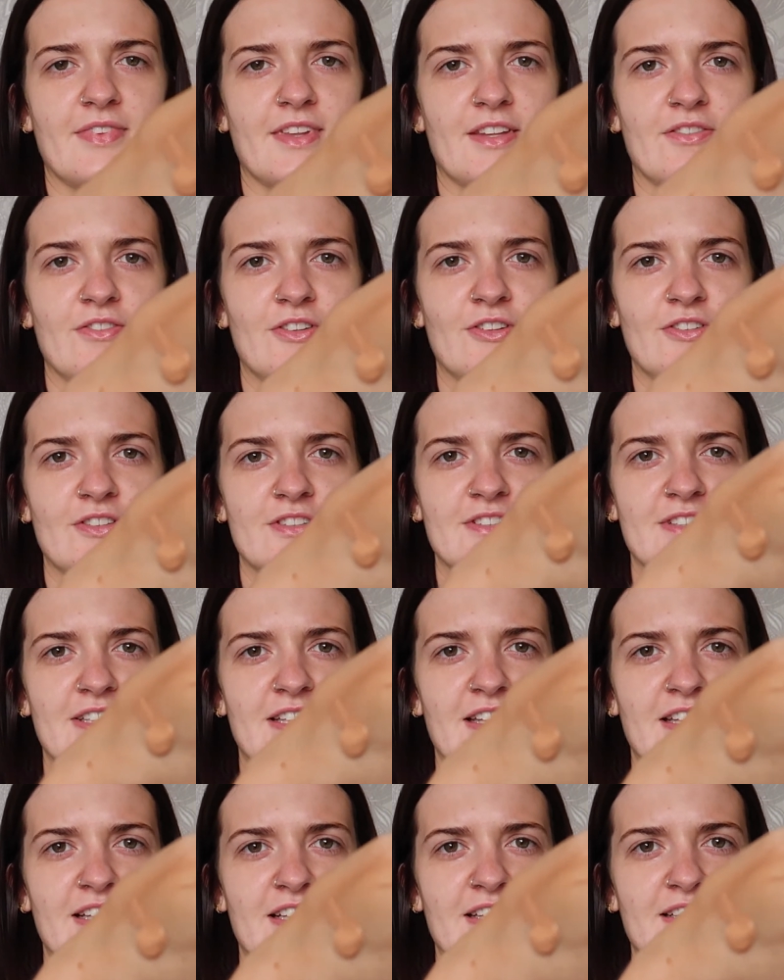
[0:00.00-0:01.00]
If you can
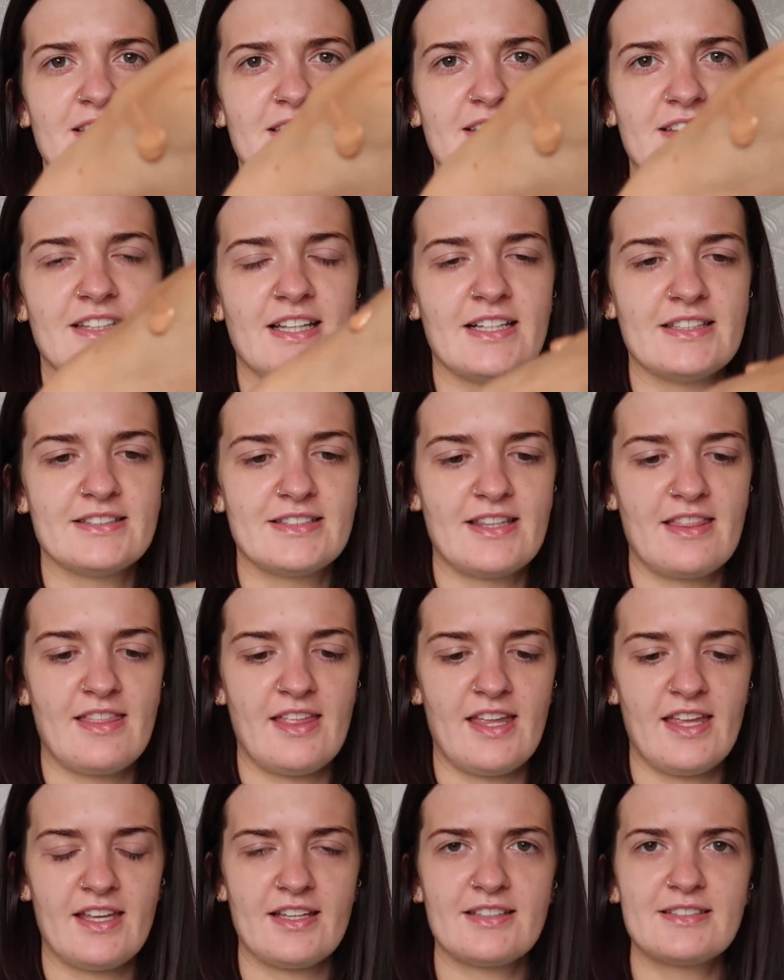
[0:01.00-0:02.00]
see that, that's
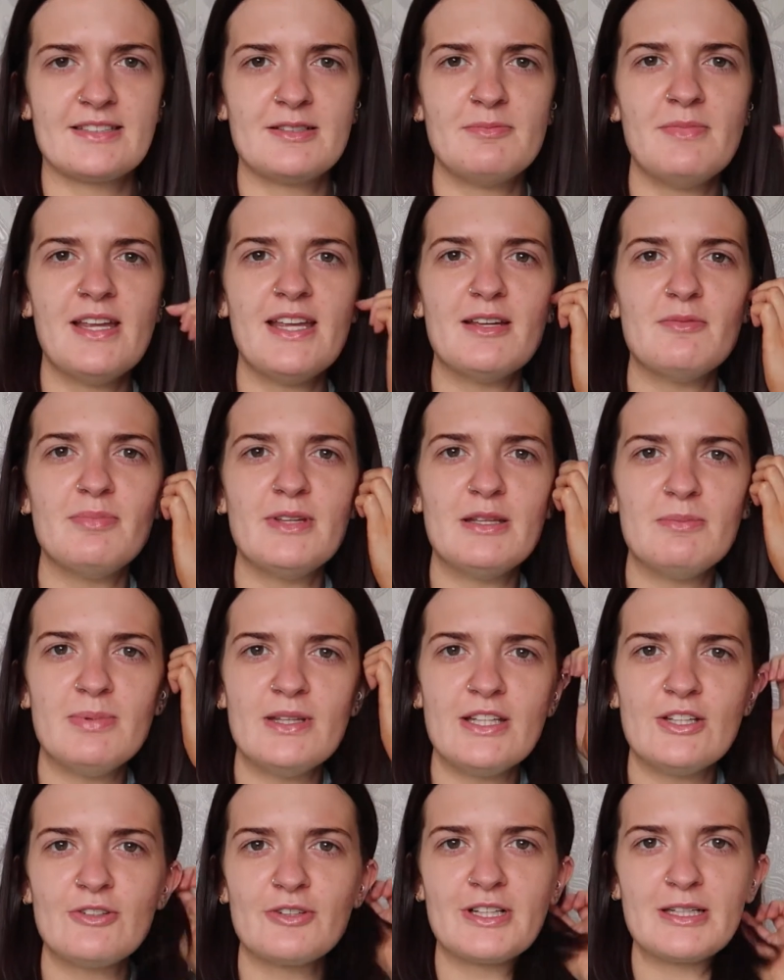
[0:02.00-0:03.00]
thick. To me, a
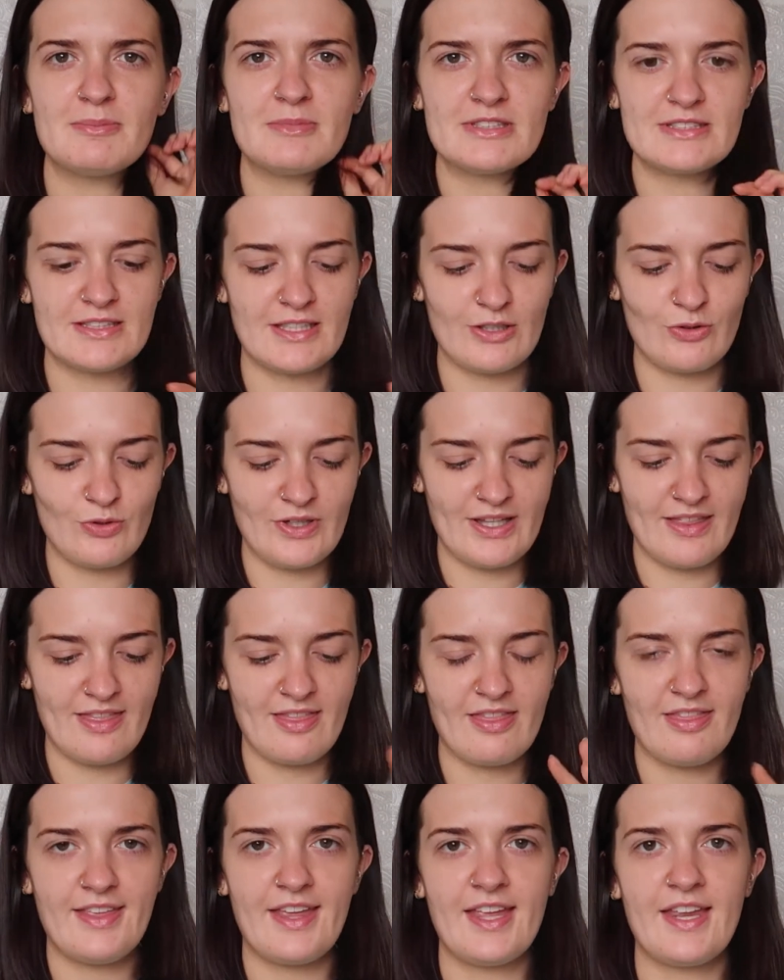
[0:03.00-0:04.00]
BB cream is like quite
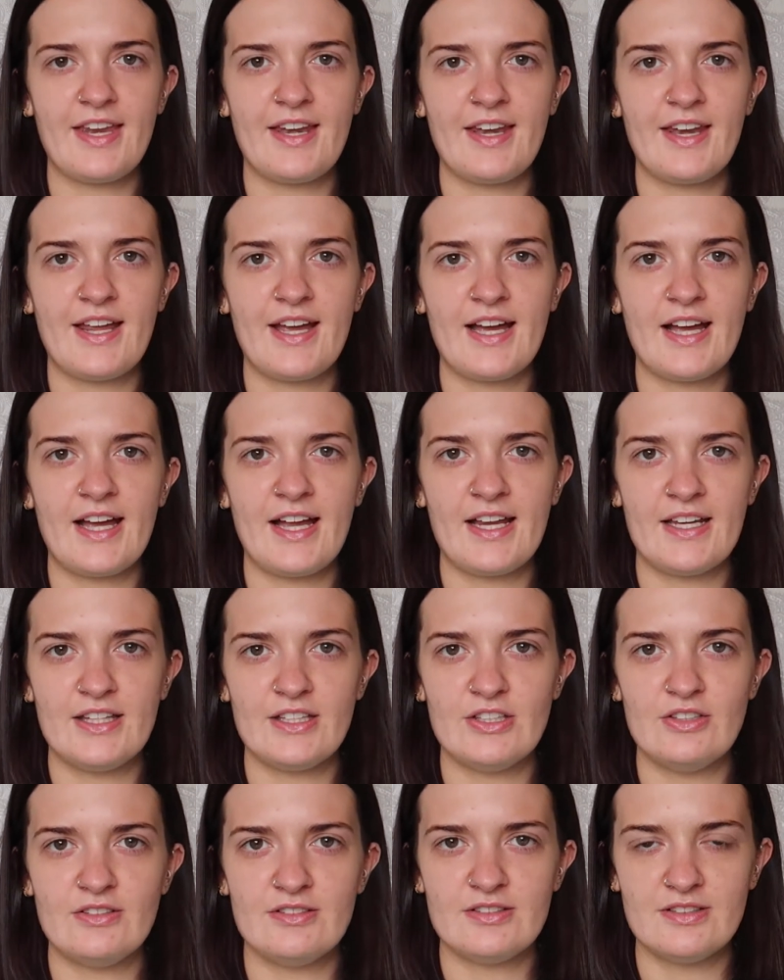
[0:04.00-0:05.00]
thin
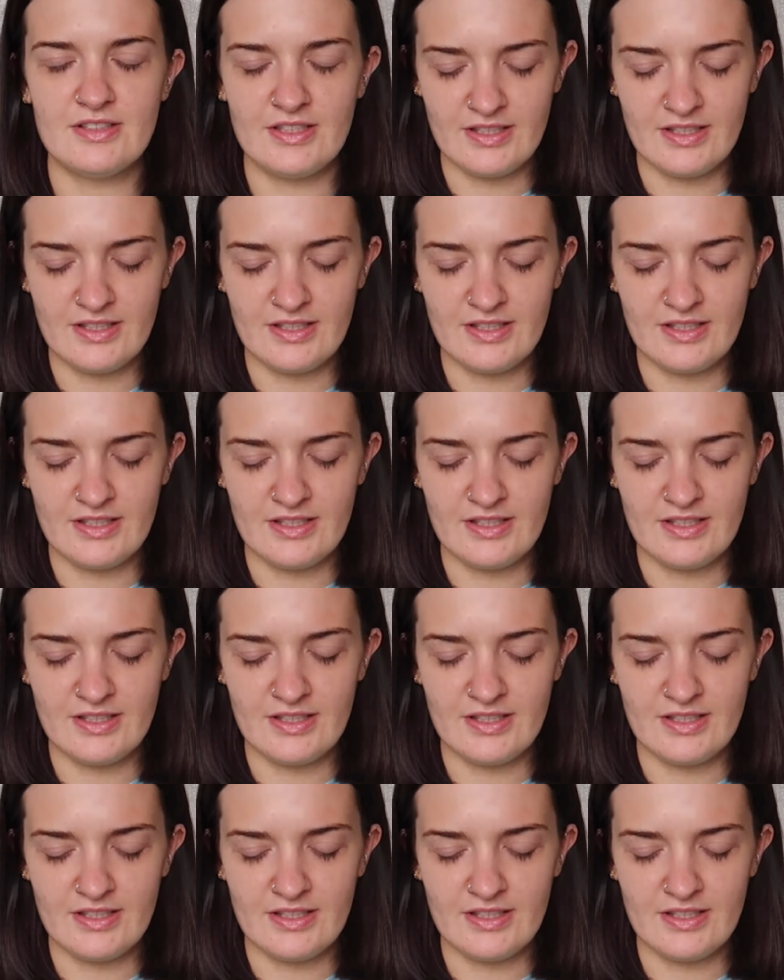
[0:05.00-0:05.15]
and,